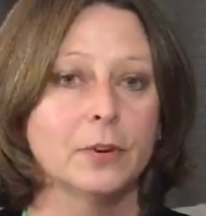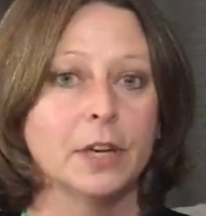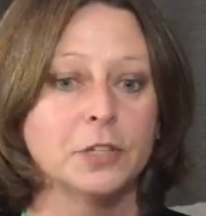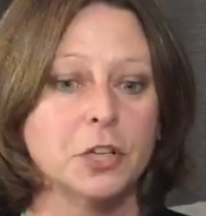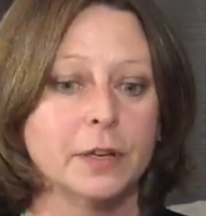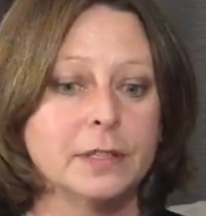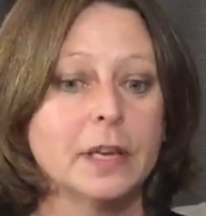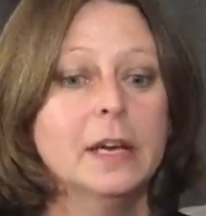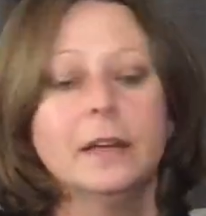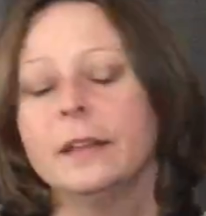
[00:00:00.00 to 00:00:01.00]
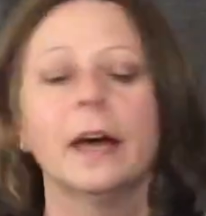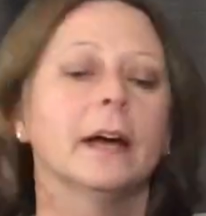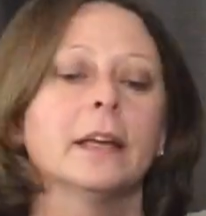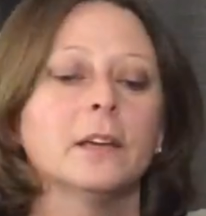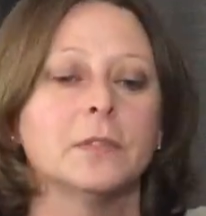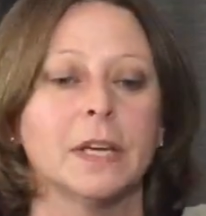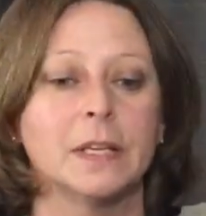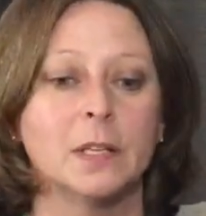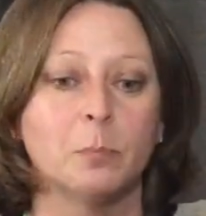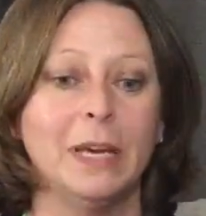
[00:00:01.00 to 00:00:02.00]
for insurance. That gives
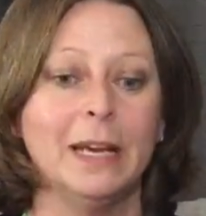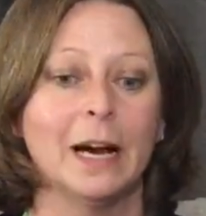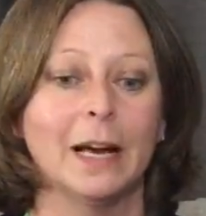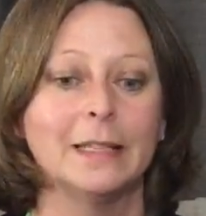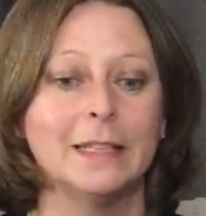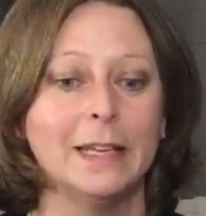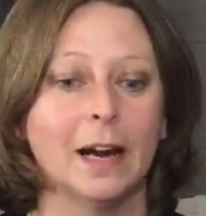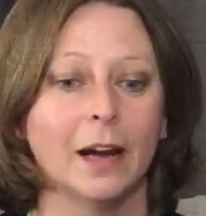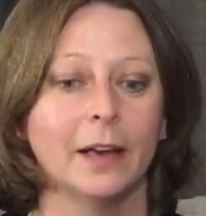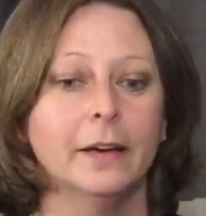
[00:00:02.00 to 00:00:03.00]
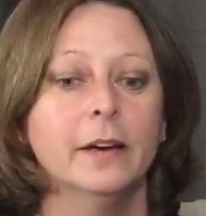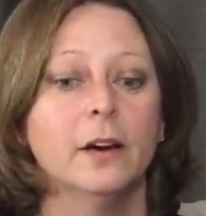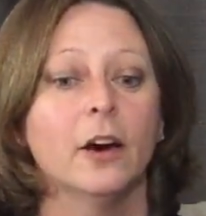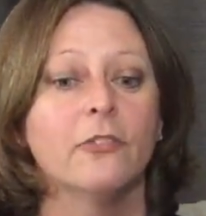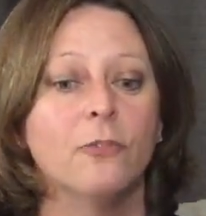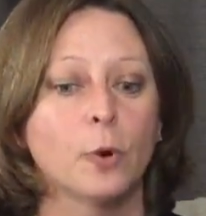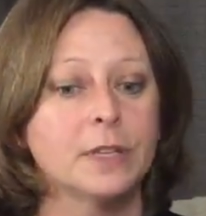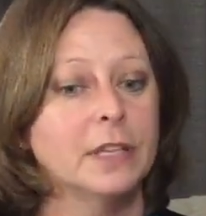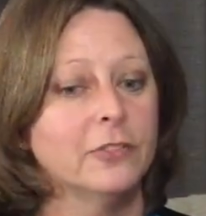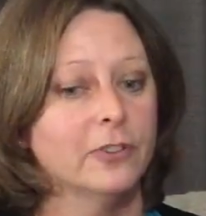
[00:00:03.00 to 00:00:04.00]
us PITI of
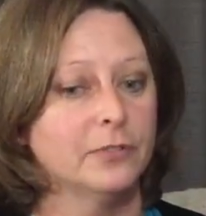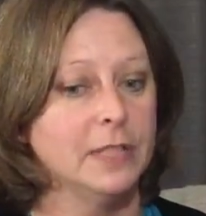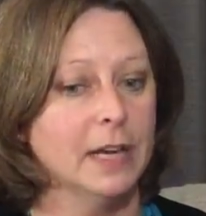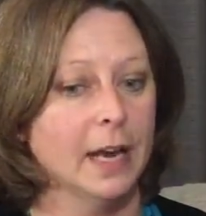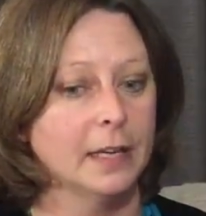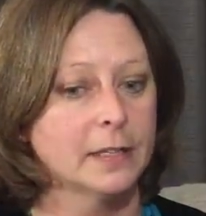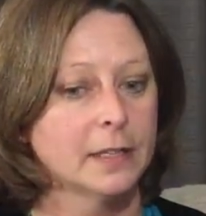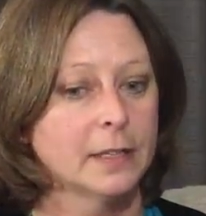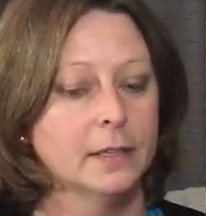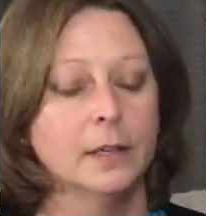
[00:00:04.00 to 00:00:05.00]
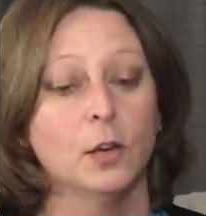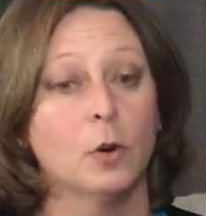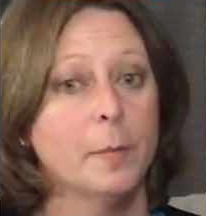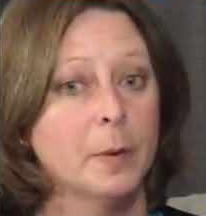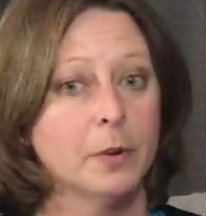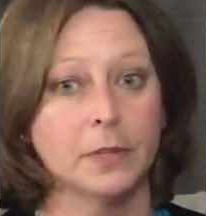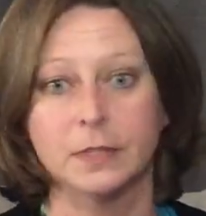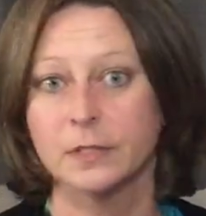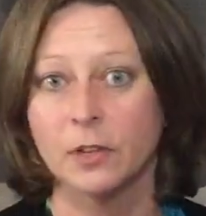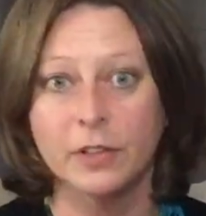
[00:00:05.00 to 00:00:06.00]
$1,458. Now remember,
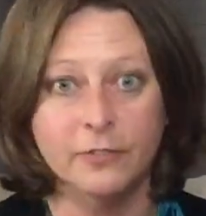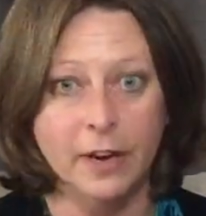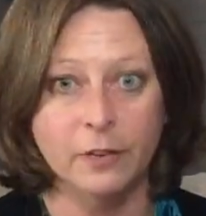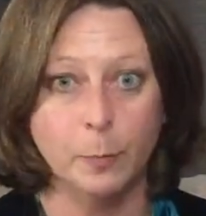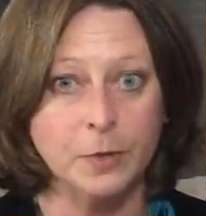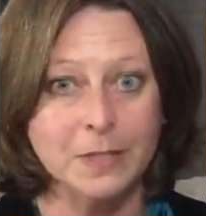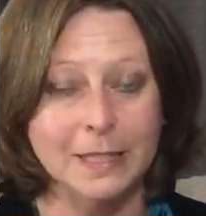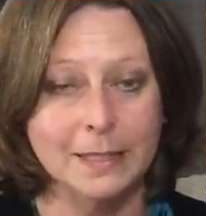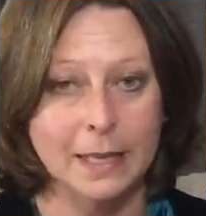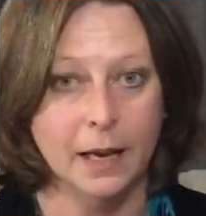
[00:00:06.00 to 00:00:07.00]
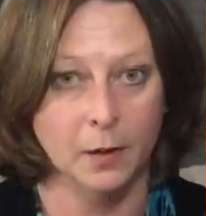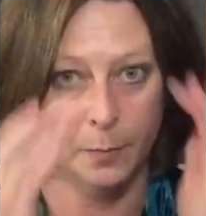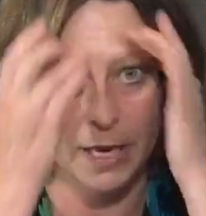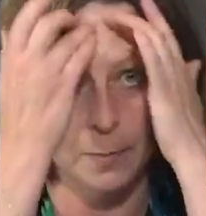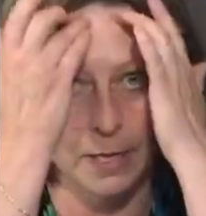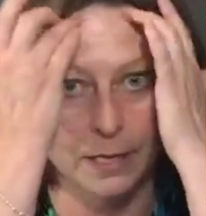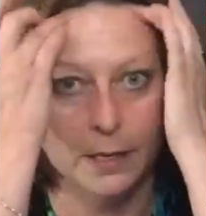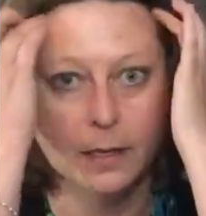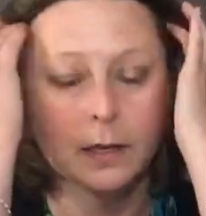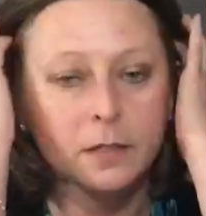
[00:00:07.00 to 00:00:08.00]
this is only 5% down payment.
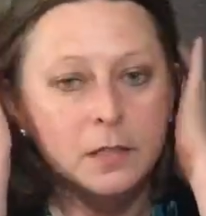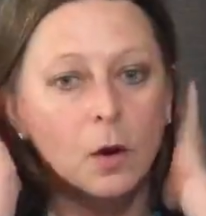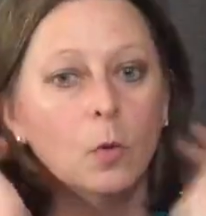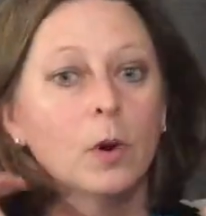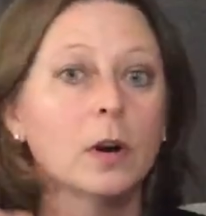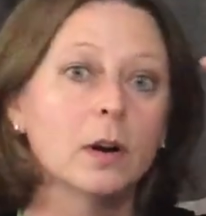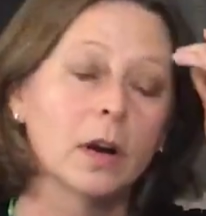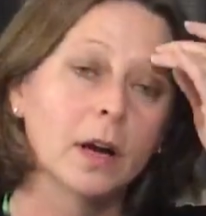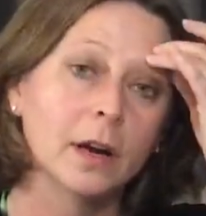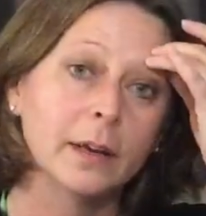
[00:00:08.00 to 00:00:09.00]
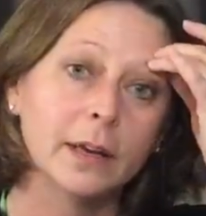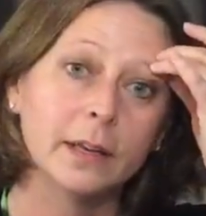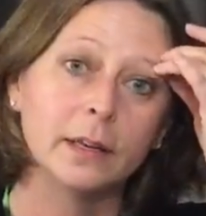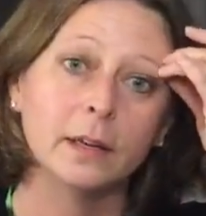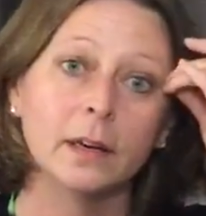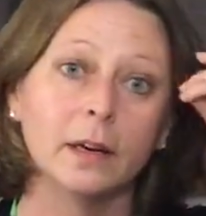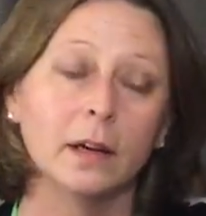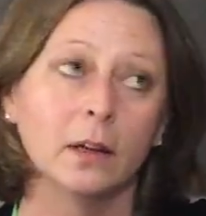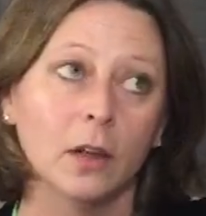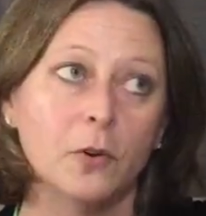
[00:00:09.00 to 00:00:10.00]
So we're getting
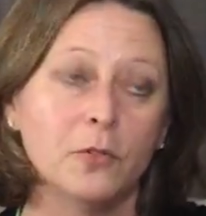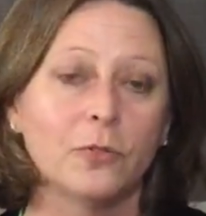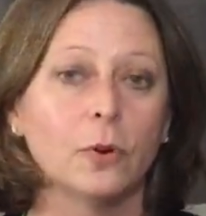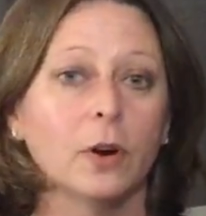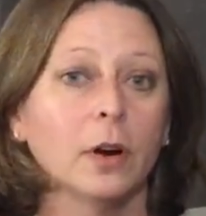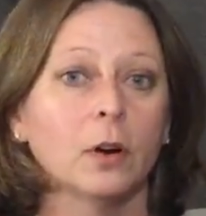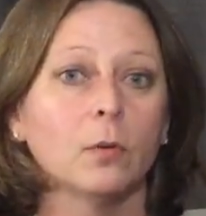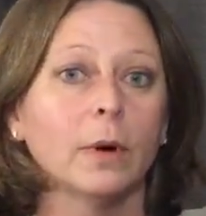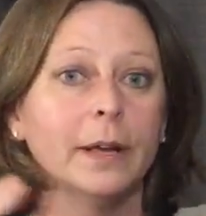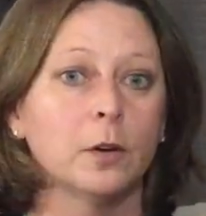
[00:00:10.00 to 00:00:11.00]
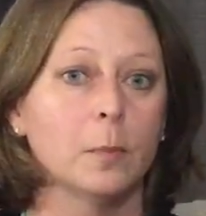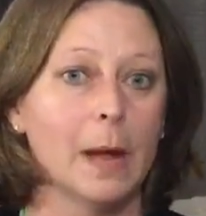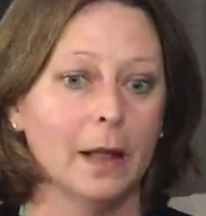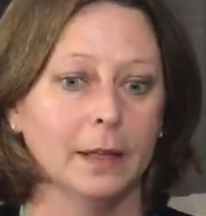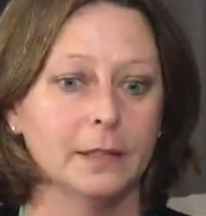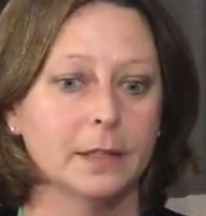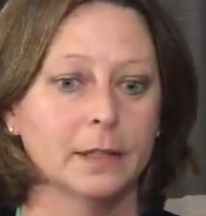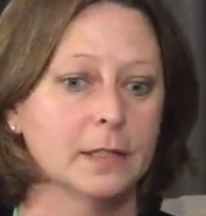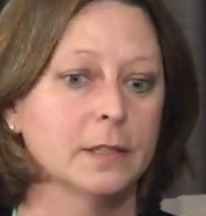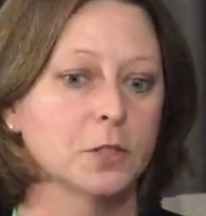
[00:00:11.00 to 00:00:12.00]
a loan for a greater balance in
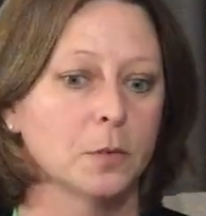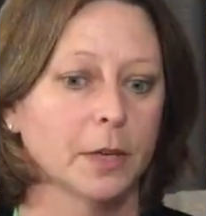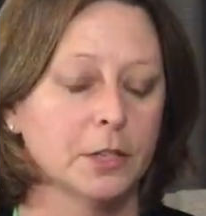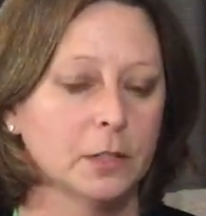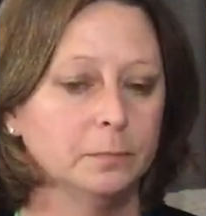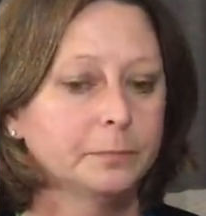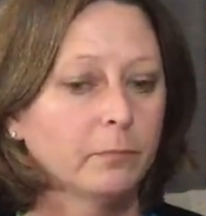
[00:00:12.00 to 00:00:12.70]
this situation.